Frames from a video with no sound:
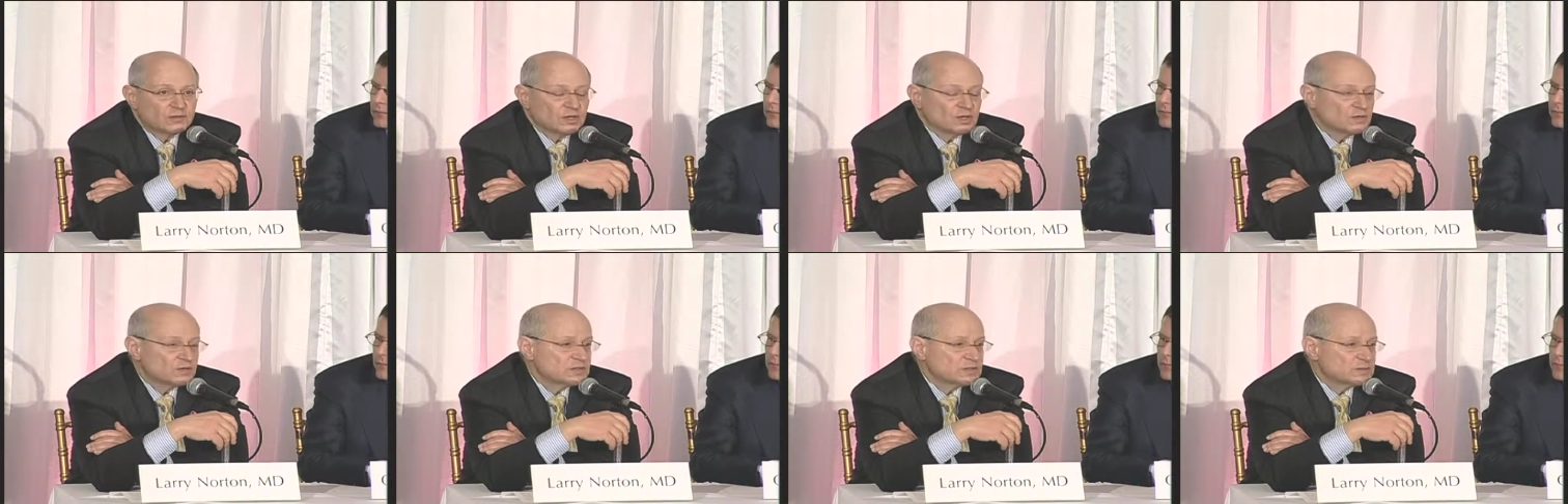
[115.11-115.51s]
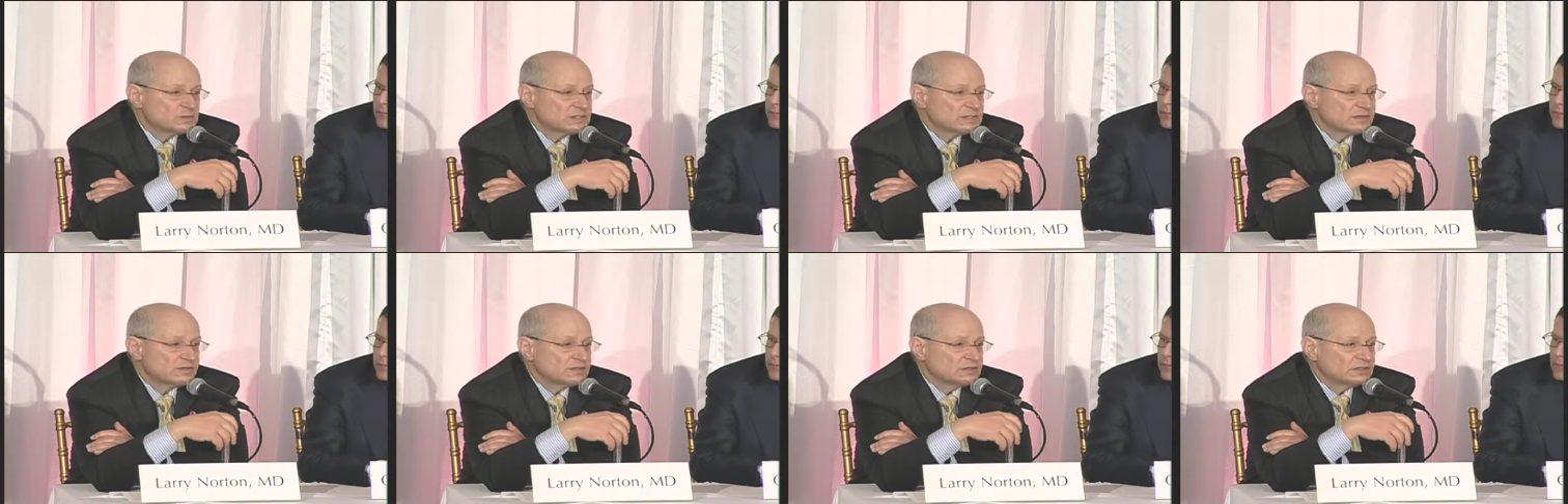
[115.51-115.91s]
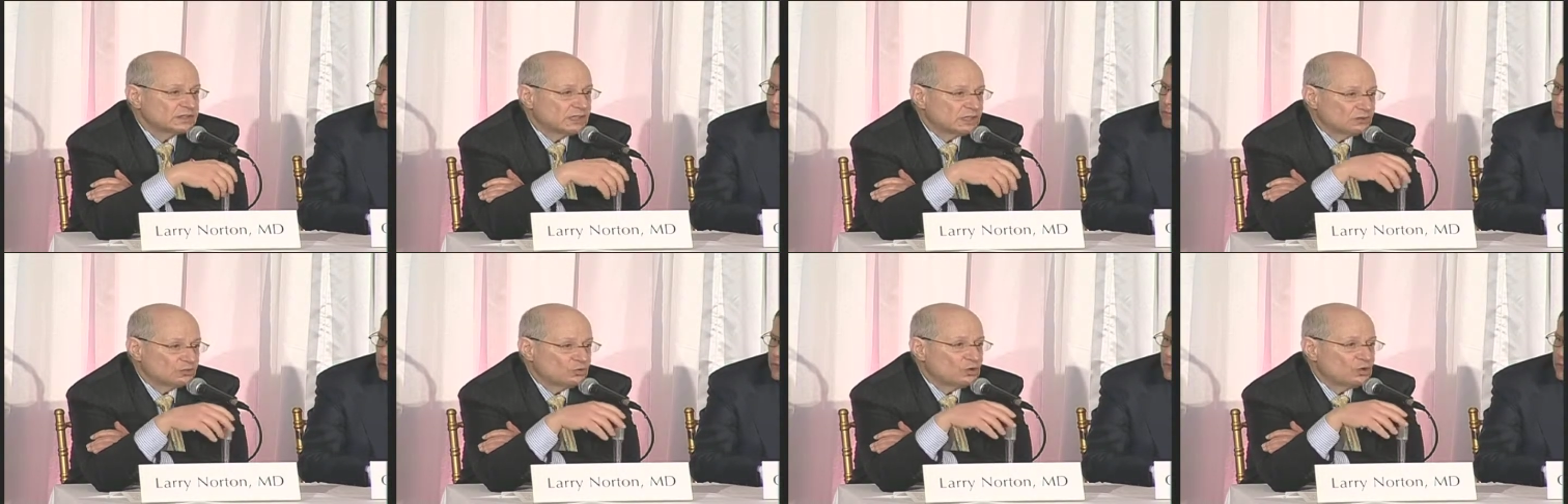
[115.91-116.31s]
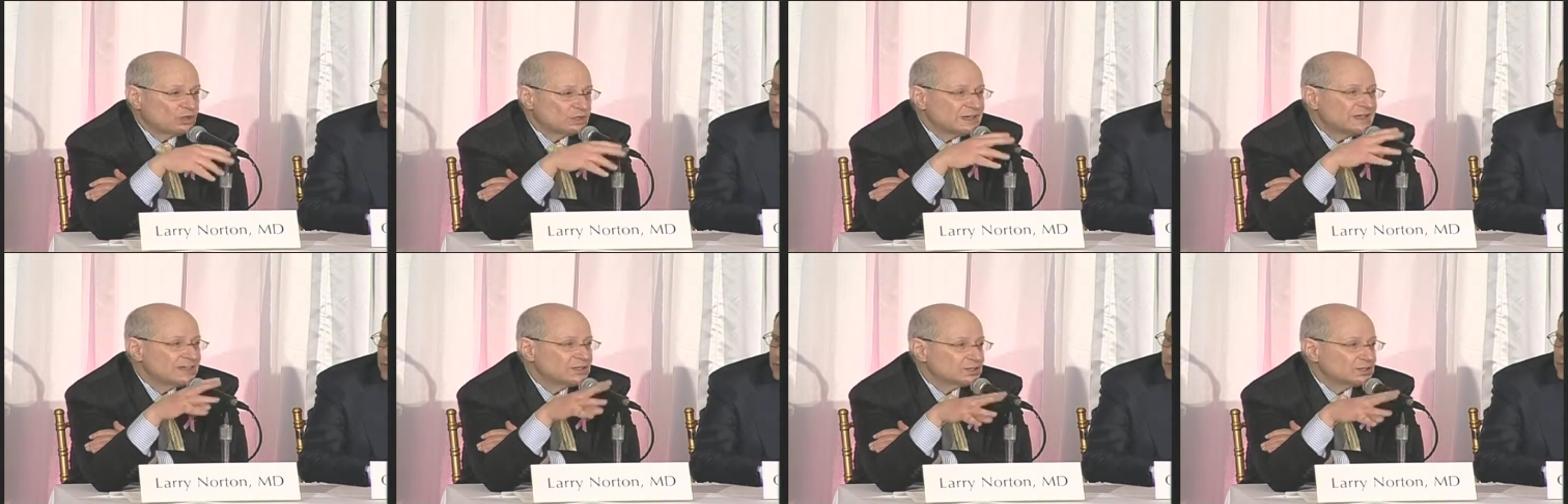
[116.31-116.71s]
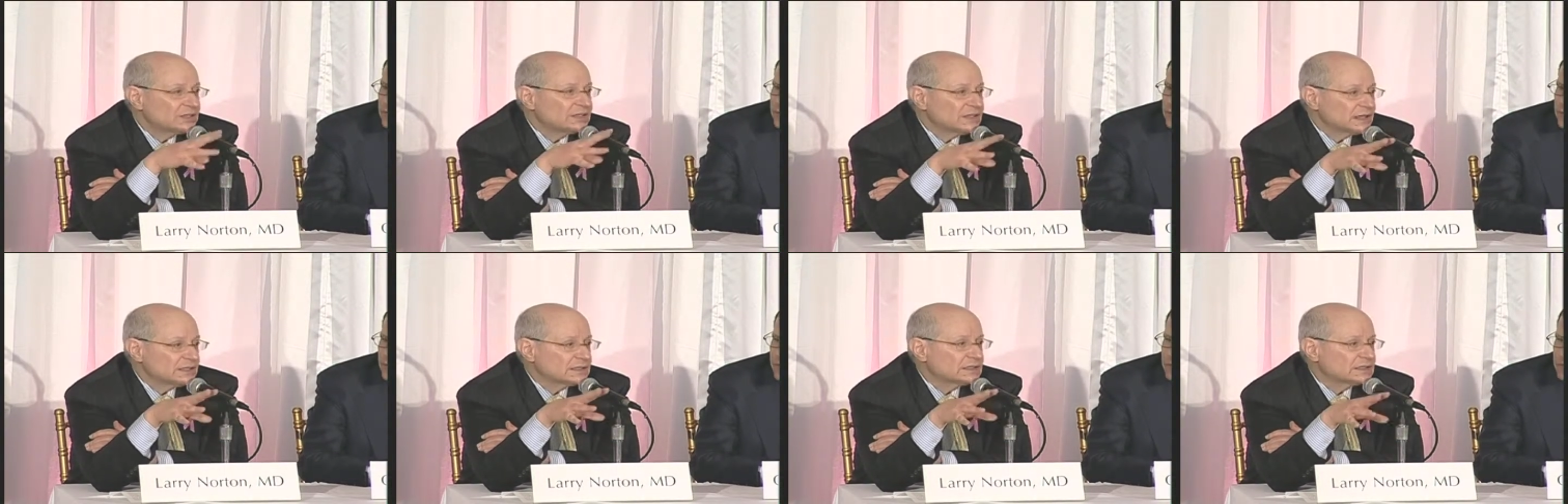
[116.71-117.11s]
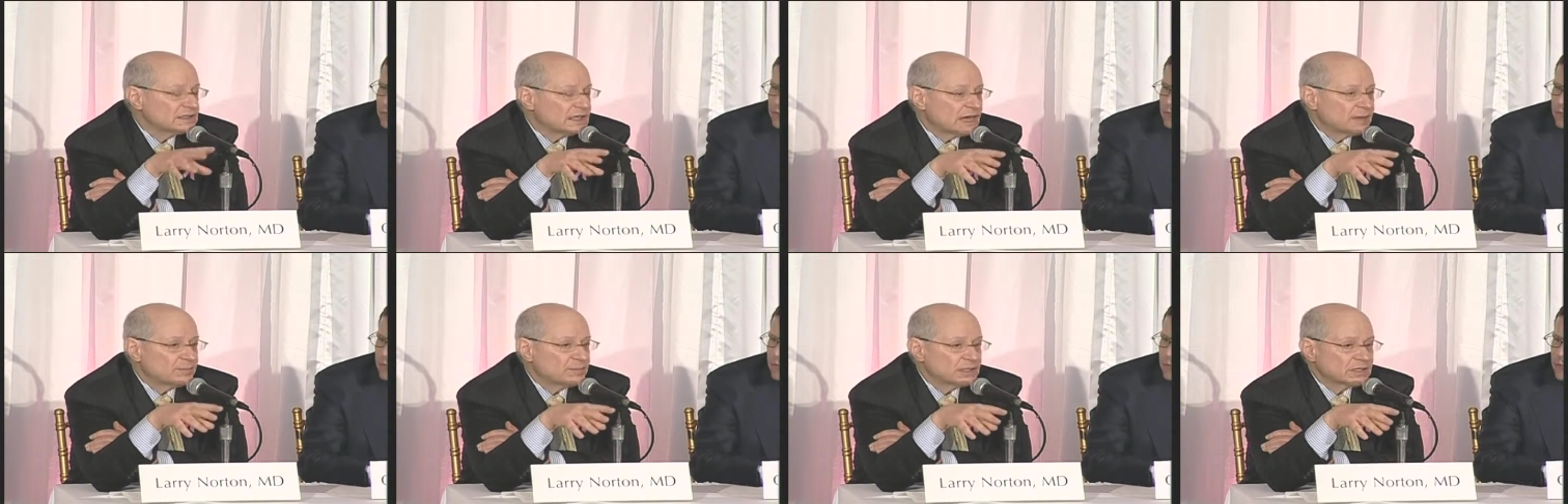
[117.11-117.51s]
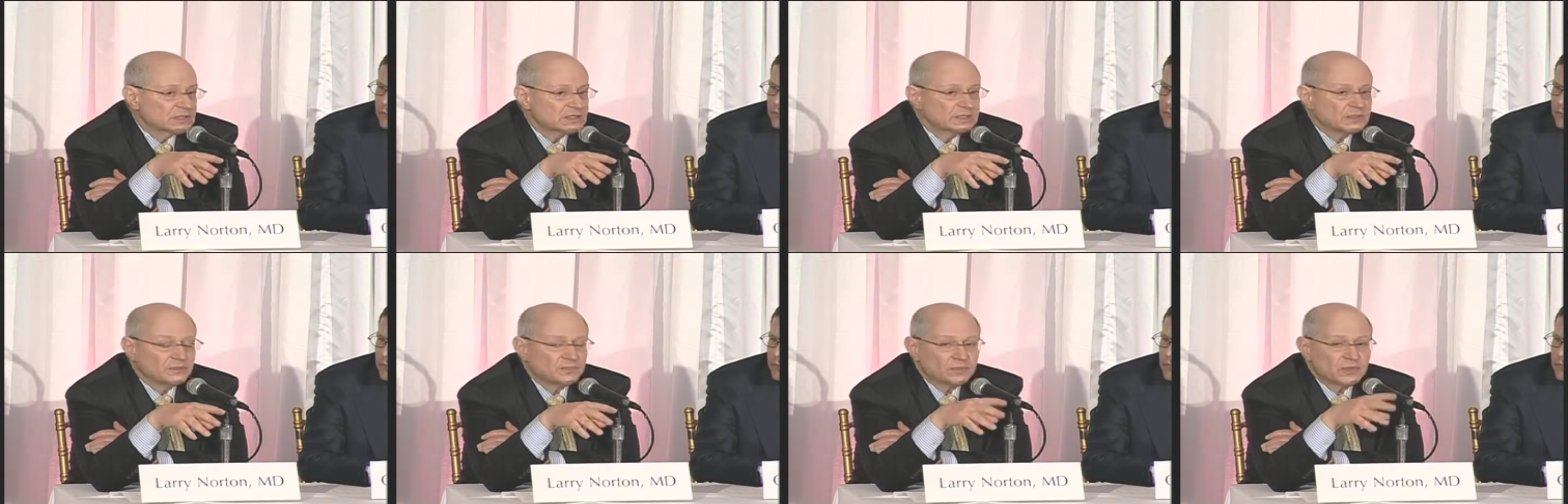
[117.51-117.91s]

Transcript: very specifically are all interconnected topics.